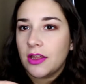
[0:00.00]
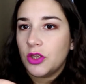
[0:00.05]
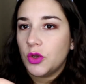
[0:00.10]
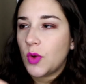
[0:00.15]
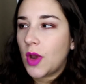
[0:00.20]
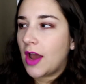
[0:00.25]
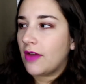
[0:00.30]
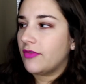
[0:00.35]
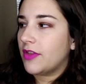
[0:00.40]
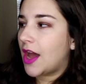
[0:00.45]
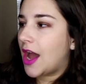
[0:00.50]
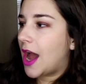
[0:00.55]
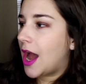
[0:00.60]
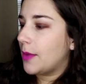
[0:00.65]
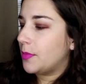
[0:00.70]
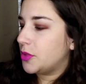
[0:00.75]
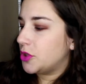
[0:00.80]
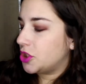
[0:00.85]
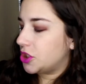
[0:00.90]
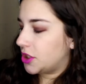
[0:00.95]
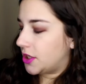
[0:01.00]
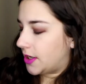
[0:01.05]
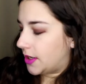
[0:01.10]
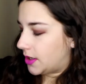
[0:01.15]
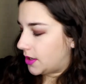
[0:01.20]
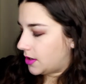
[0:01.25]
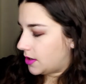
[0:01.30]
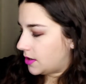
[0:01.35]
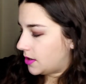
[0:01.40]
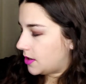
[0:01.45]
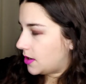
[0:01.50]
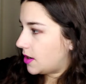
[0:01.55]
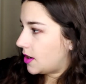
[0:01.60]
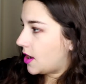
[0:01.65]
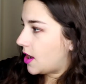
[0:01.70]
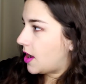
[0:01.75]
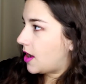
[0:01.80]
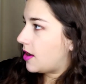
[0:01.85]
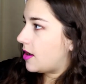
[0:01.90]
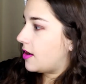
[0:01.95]
you have the option
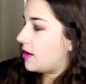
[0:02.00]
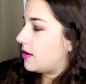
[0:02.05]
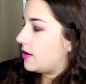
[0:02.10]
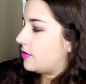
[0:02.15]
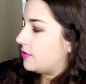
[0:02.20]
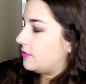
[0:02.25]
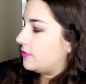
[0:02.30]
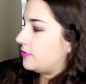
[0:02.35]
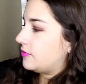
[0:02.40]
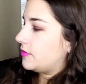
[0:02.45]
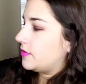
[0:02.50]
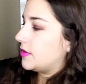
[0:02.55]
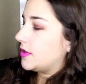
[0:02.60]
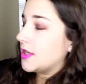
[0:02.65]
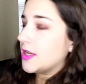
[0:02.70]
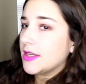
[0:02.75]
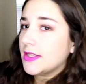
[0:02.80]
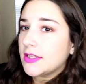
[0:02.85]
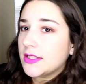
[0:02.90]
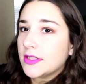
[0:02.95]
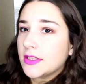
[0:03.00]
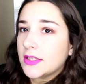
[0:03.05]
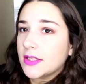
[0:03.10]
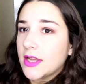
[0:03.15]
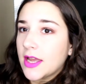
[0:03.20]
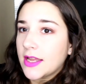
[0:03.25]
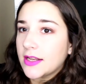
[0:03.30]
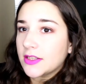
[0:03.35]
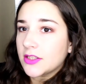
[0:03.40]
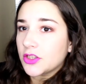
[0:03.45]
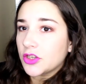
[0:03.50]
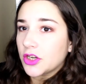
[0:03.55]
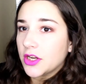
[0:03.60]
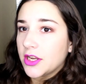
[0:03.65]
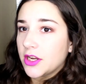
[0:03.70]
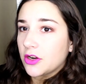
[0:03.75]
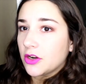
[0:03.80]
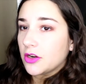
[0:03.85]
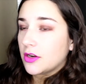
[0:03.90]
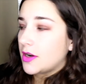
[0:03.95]
of this insert
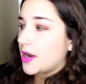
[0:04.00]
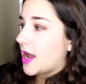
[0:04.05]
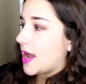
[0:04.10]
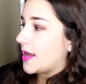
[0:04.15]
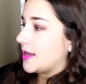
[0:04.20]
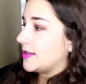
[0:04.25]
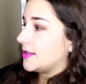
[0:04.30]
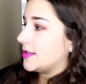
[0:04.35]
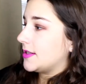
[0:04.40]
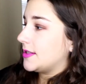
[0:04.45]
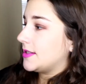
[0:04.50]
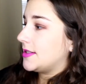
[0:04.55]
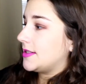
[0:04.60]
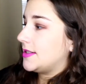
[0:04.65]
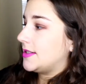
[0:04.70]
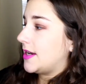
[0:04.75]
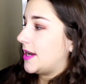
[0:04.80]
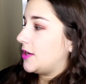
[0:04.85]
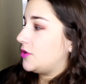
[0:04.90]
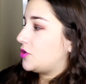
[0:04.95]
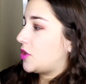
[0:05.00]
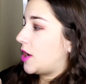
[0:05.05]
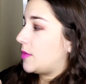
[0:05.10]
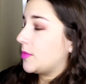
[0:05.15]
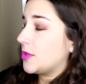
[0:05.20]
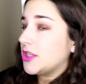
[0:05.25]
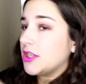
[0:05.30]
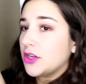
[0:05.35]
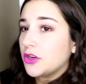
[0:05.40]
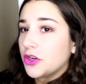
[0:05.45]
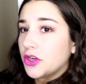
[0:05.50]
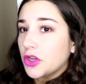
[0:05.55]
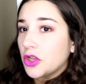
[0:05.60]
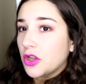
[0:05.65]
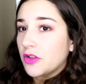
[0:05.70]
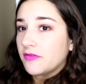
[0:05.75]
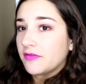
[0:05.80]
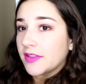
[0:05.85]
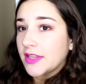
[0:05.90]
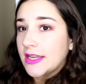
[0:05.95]
here has stay dry material,
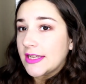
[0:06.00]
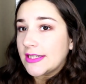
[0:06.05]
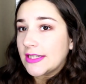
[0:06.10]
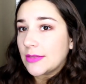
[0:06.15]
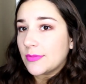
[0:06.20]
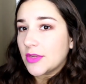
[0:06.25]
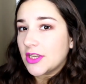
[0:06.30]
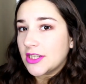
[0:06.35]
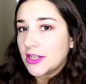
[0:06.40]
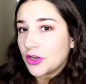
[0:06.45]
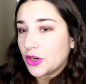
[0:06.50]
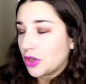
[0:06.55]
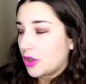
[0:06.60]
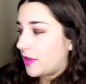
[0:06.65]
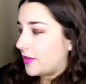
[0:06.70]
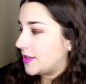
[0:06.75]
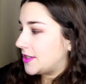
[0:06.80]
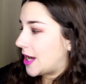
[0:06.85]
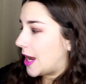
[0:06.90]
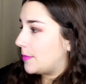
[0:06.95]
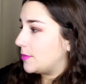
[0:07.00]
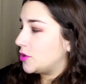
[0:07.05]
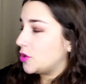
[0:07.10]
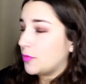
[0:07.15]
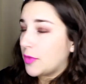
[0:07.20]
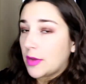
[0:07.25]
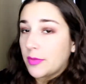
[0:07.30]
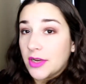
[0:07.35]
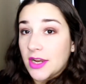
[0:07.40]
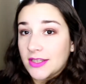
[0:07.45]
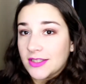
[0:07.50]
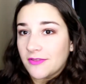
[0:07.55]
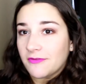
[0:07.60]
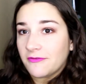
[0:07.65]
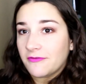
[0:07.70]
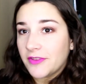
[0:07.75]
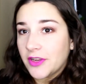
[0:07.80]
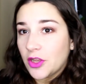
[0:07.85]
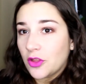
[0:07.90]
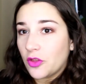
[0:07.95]
fleecy material on the top so baby doesn't
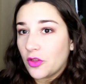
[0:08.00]
feel